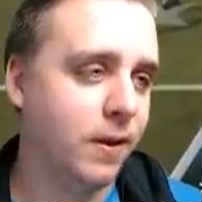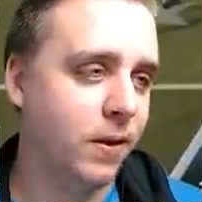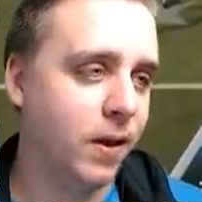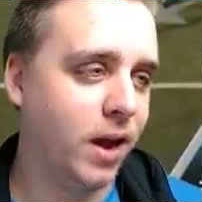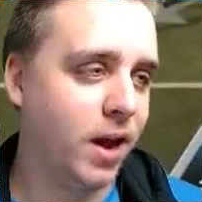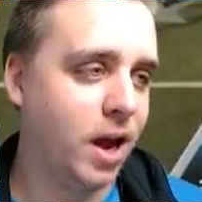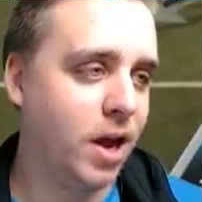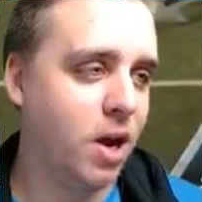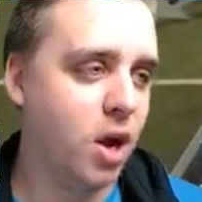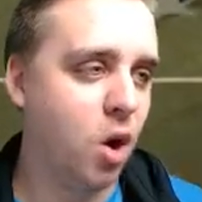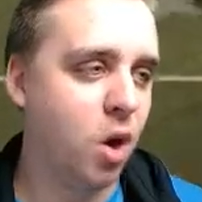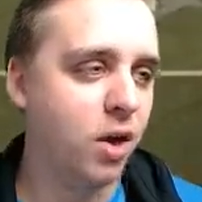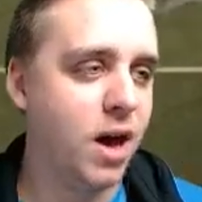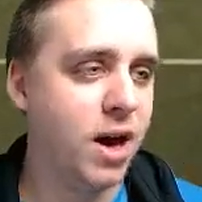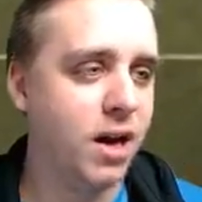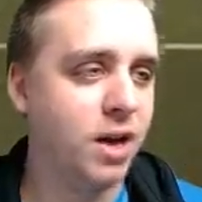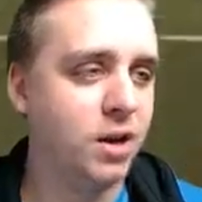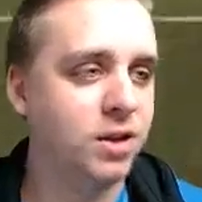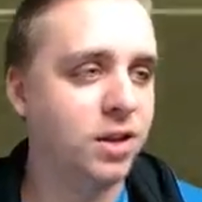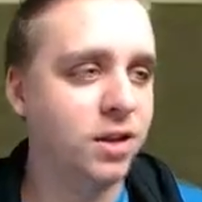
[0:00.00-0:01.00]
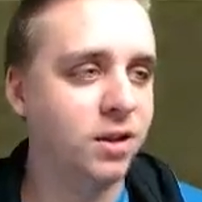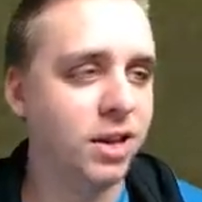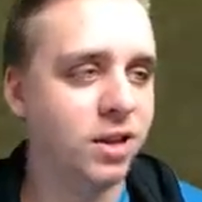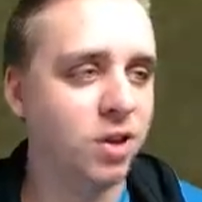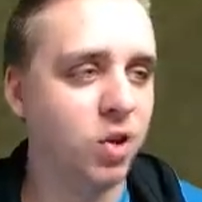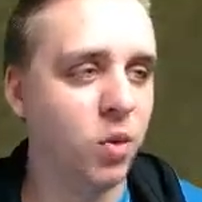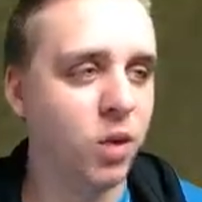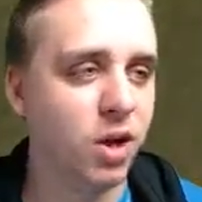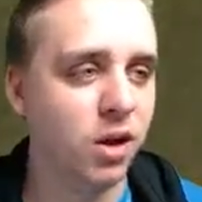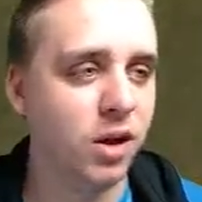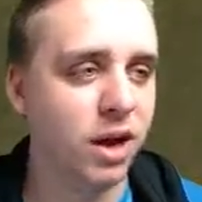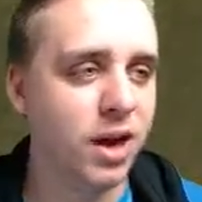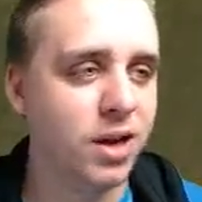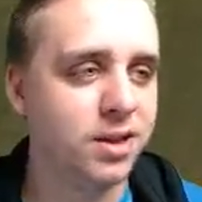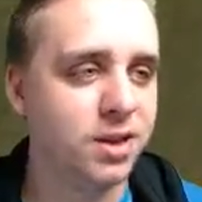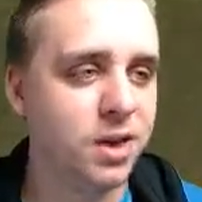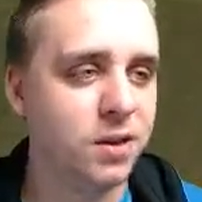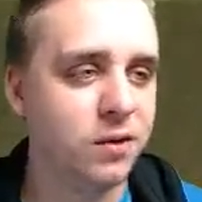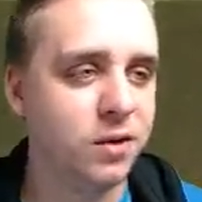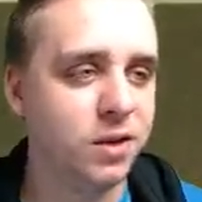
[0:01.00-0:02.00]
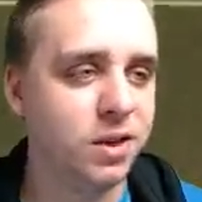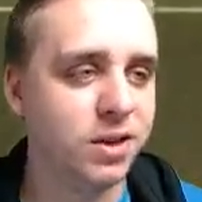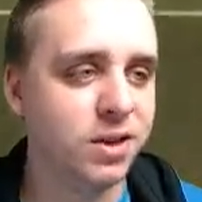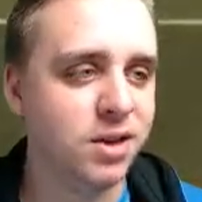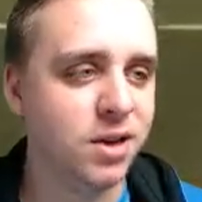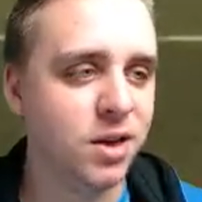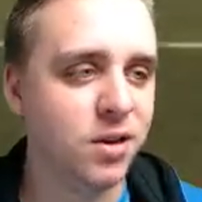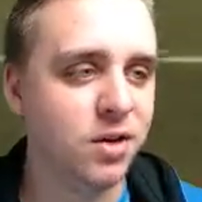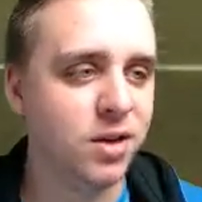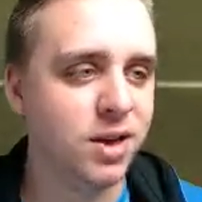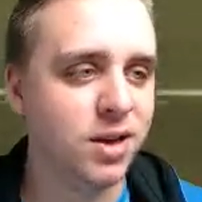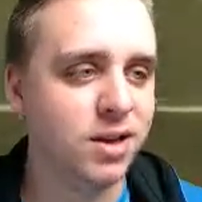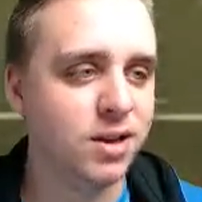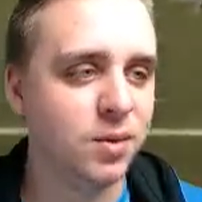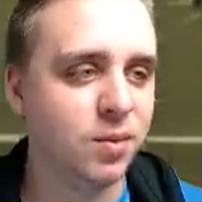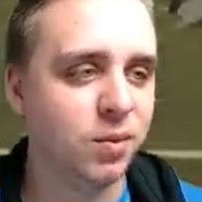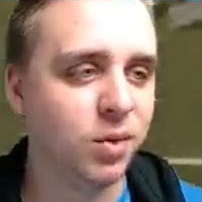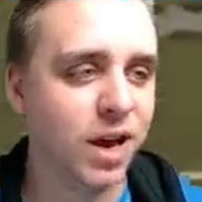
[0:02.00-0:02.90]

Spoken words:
Like, I know a lot of you didn't like the wheel idea for the series.